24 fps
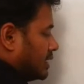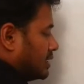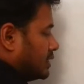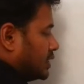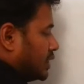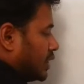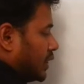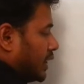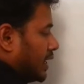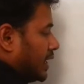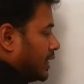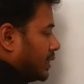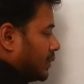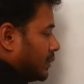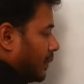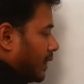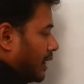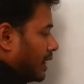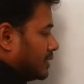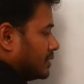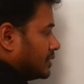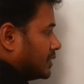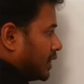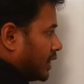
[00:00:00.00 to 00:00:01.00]
0 into
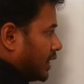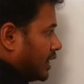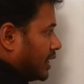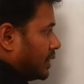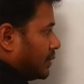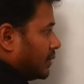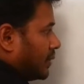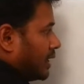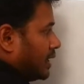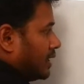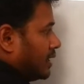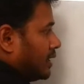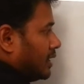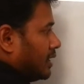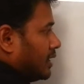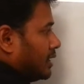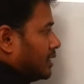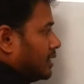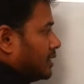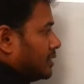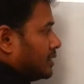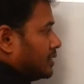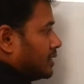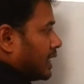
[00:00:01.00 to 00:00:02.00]
1. 0 into
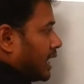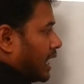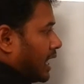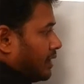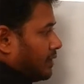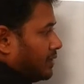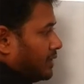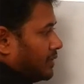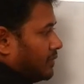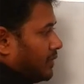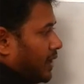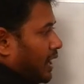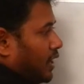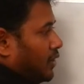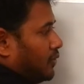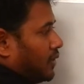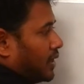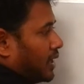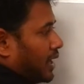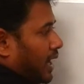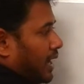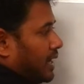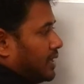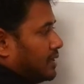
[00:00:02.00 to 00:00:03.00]
1, the value
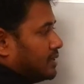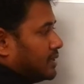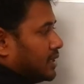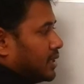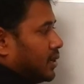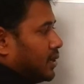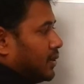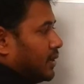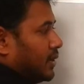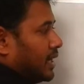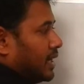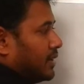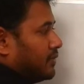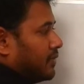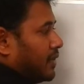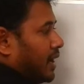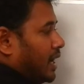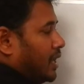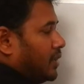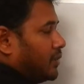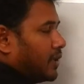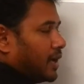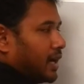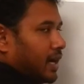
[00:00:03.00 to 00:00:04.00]
for k is 0,
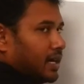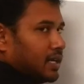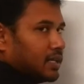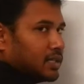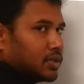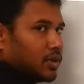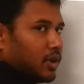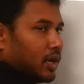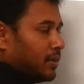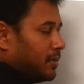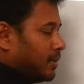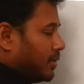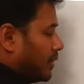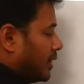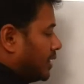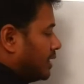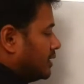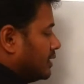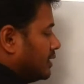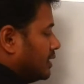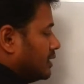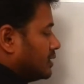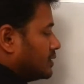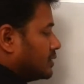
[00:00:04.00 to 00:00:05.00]
value for n is going to
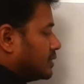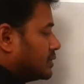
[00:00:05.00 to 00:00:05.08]
1.